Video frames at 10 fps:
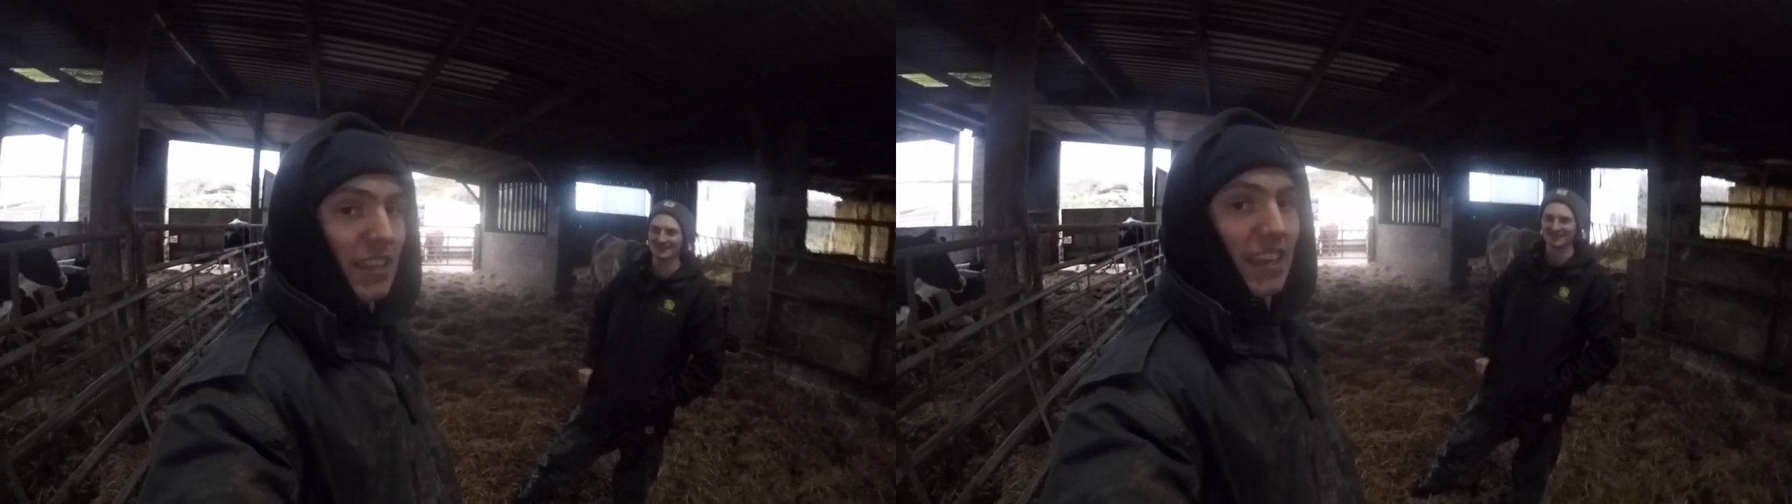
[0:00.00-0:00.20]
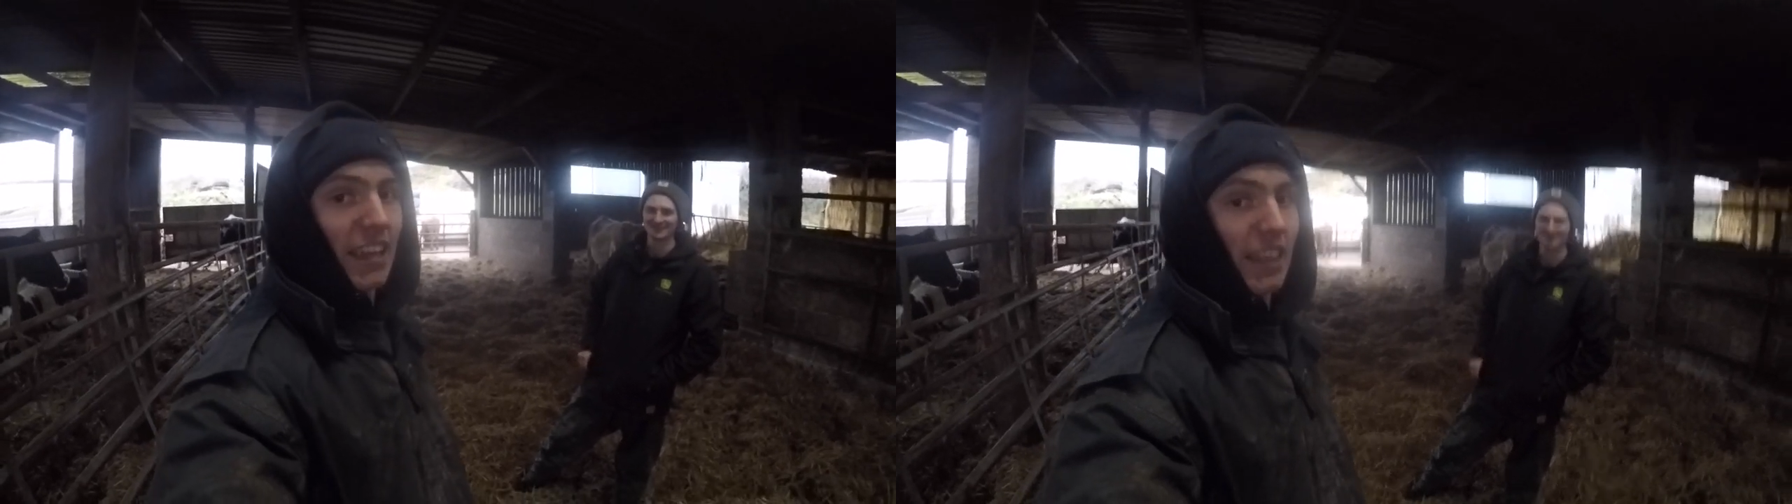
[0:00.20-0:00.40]

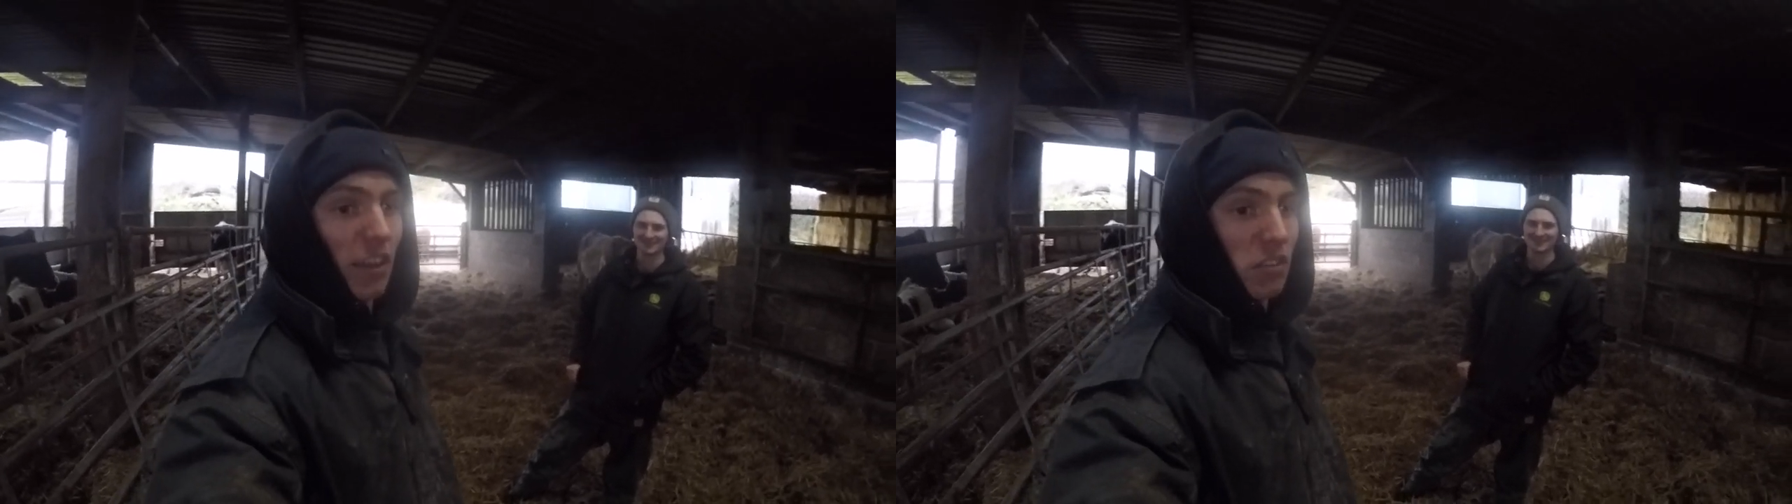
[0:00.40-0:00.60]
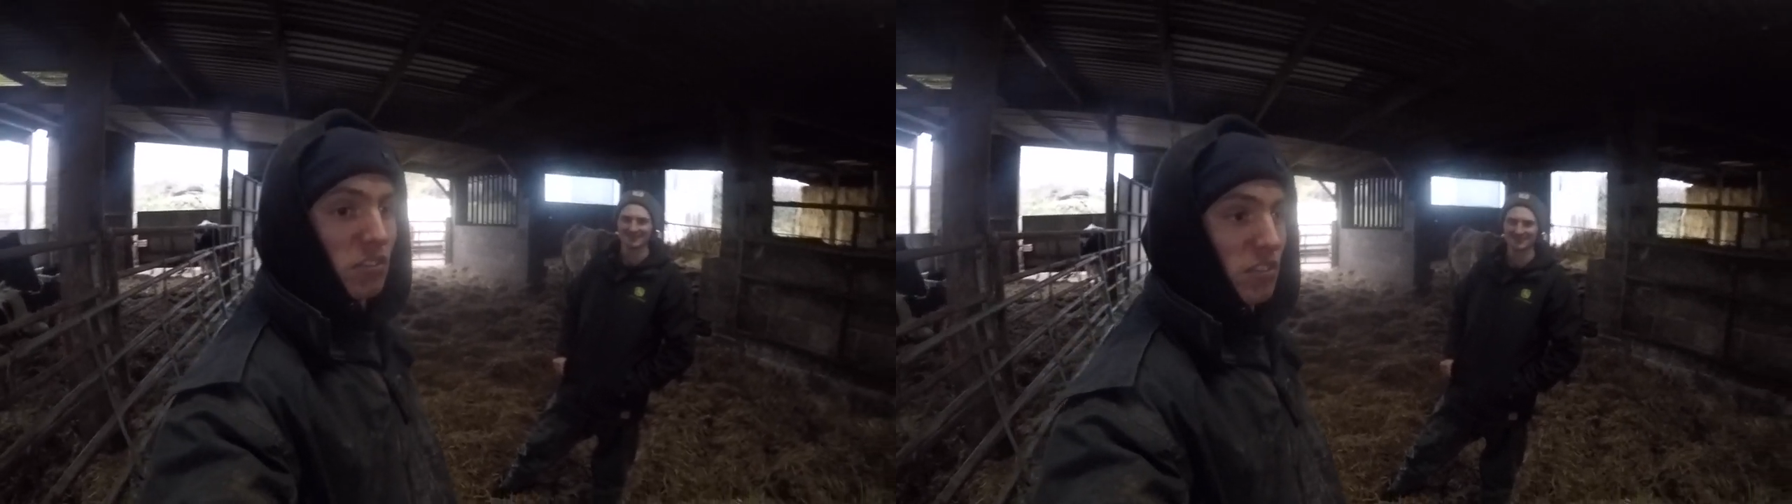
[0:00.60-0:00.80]

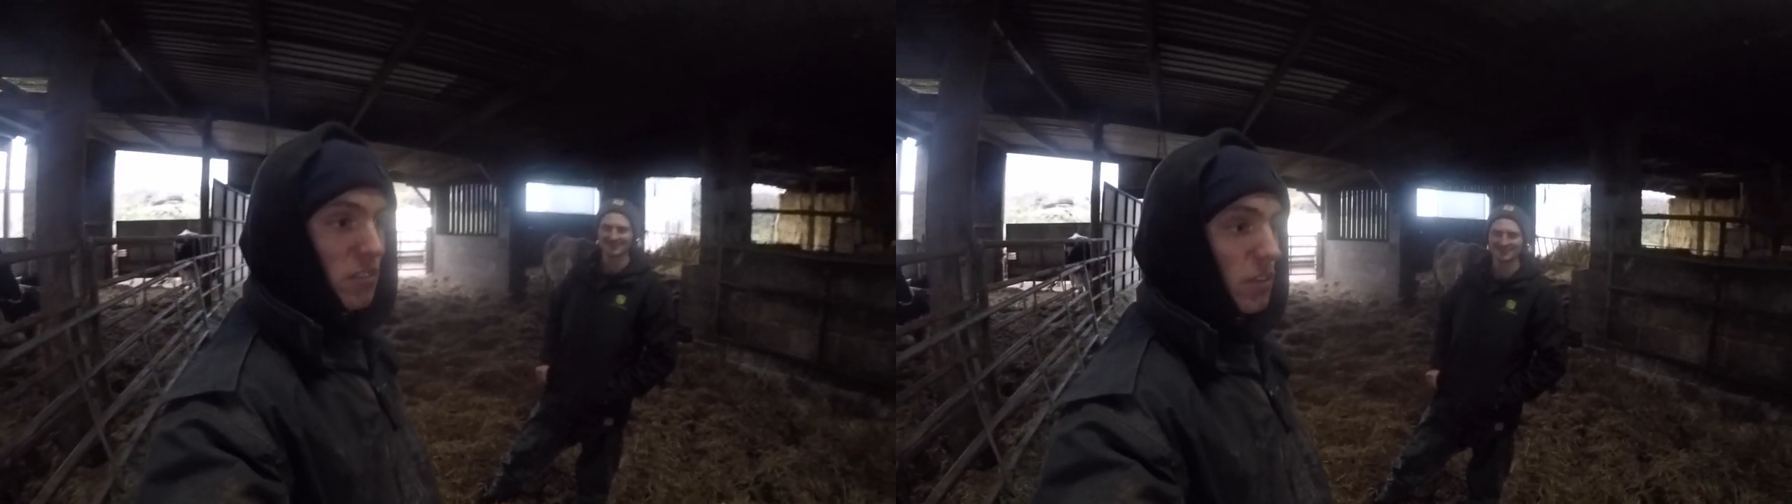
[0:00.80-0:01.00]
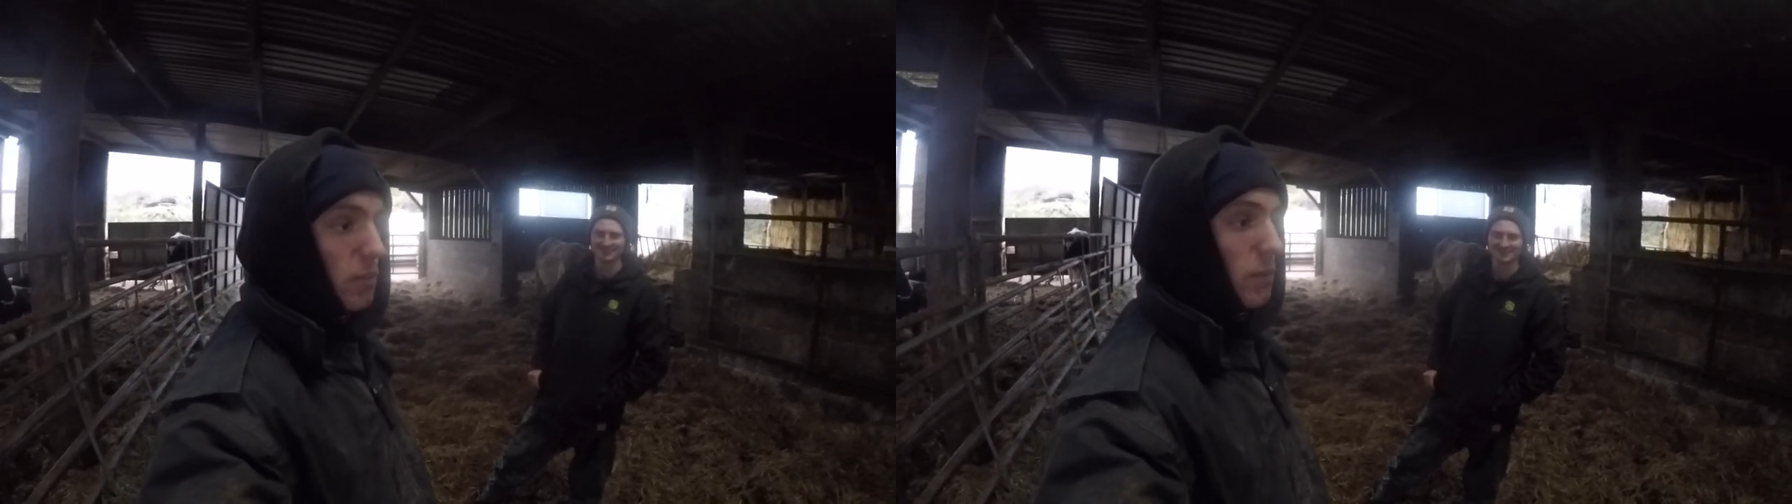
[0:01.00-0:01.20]
kilos that we